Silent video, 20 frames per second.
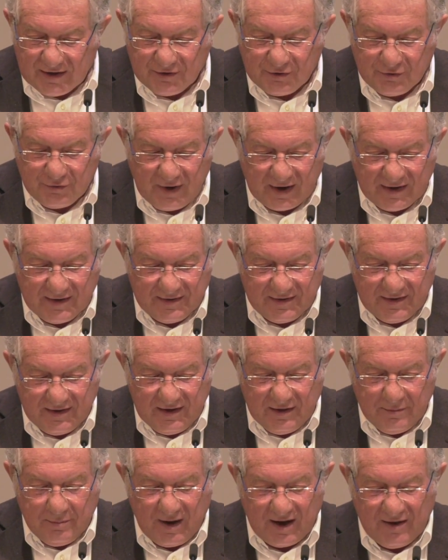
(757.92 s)

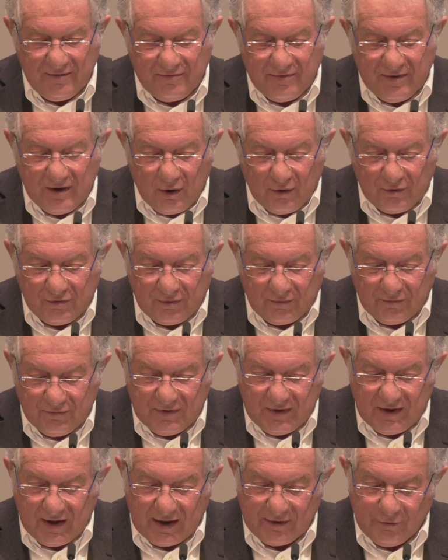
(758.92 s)
attracted by
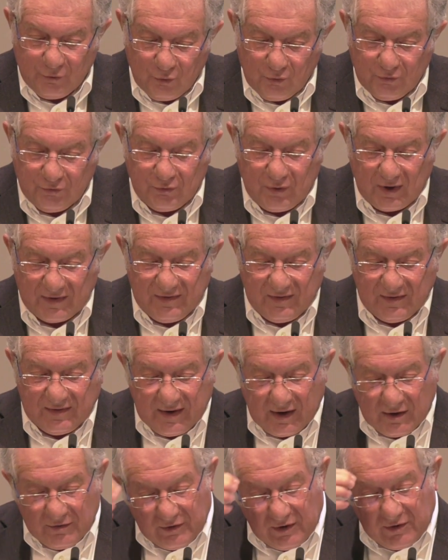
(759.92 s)
philosophy and also, as he
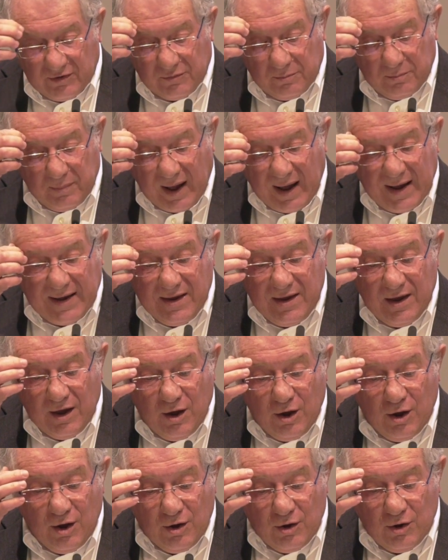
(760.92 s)
tells us, by,
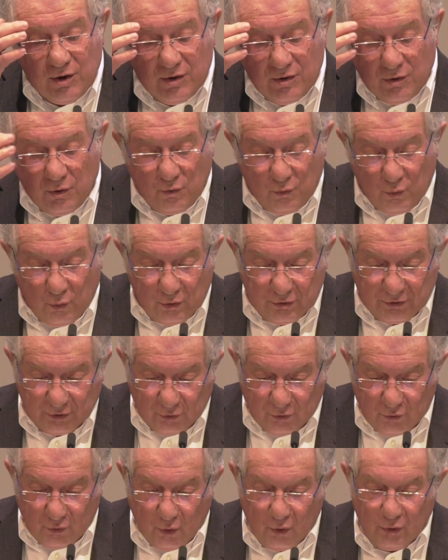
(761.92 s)
quote
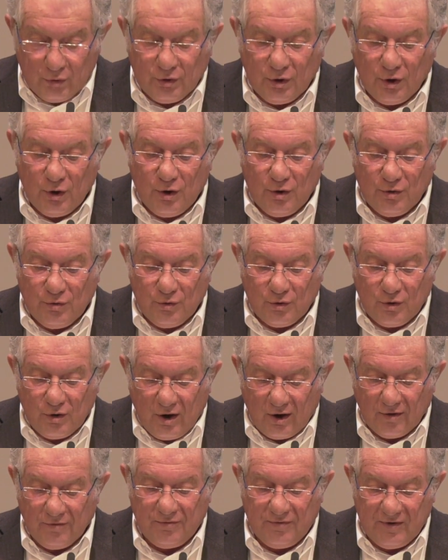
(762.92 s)
unquote, the
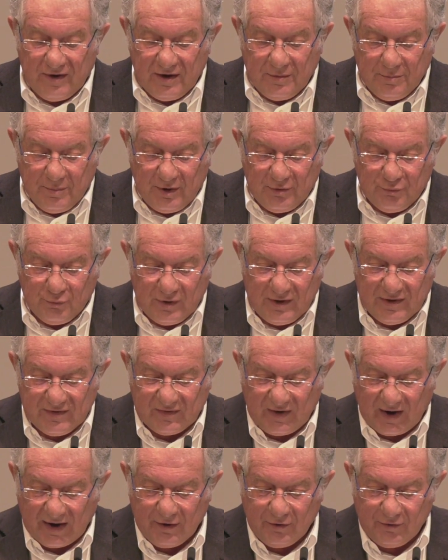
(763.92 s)
conflict between
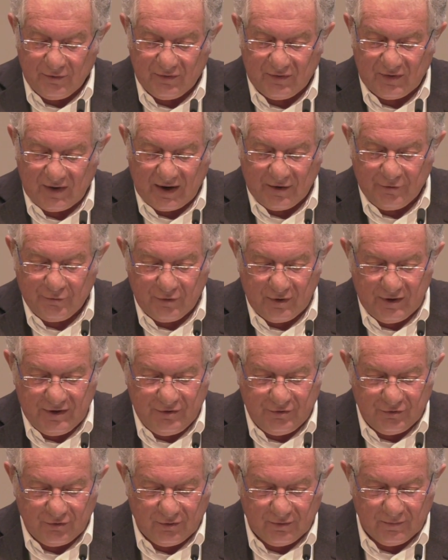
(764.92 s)
science and
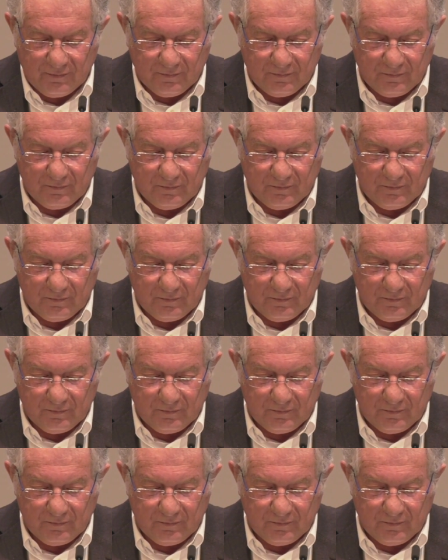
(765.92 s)
religion.